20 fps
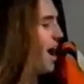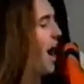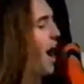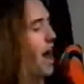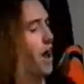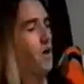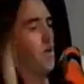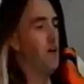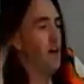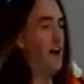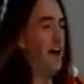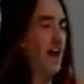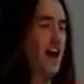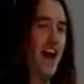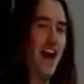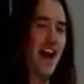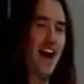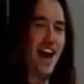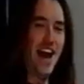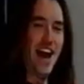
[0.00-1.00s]
I don't,
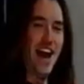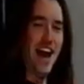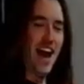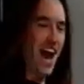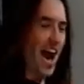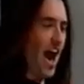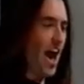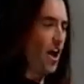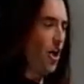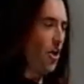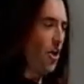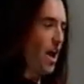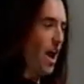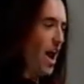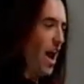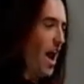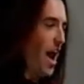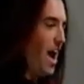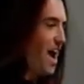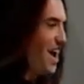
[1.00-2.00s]
I don't,
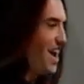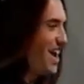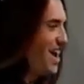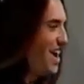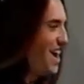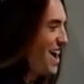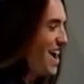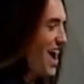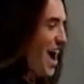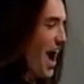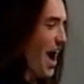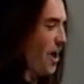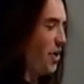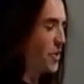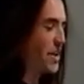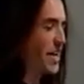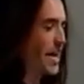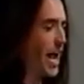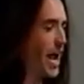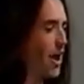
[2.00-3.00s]
I
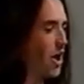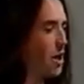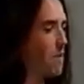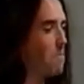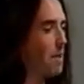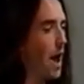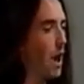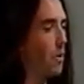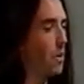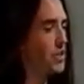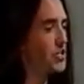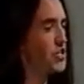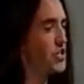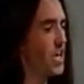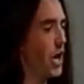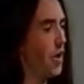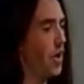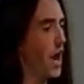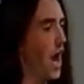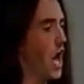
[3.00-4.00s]
don't care about what
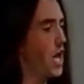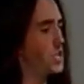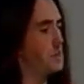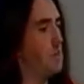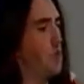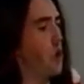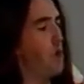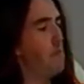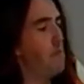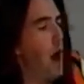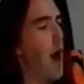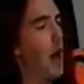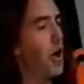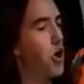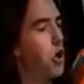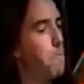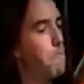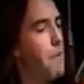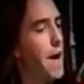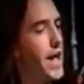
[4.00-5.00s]
Sharon Osbourne bought
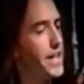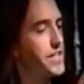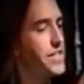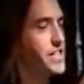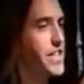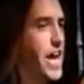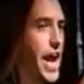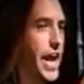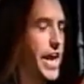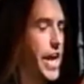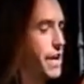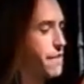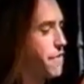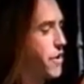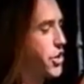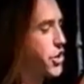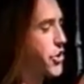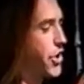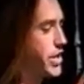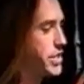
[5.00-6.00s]
her pet psychic for
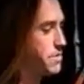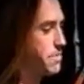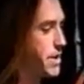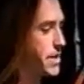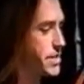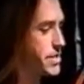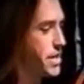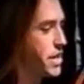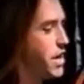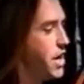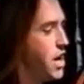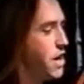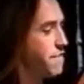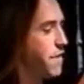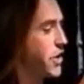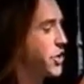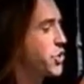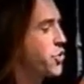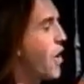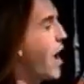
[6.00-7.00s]
Christmas.
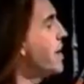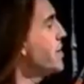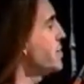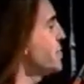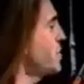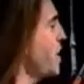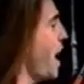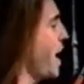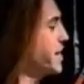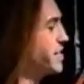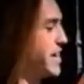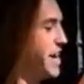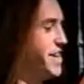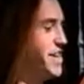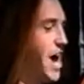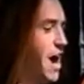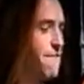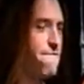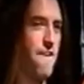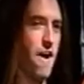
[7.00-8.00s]
For Christ's sakes,
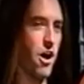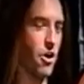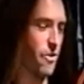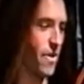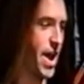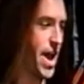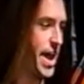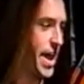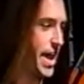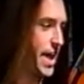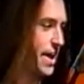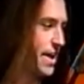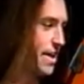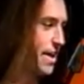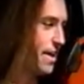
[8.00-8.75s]
enough already.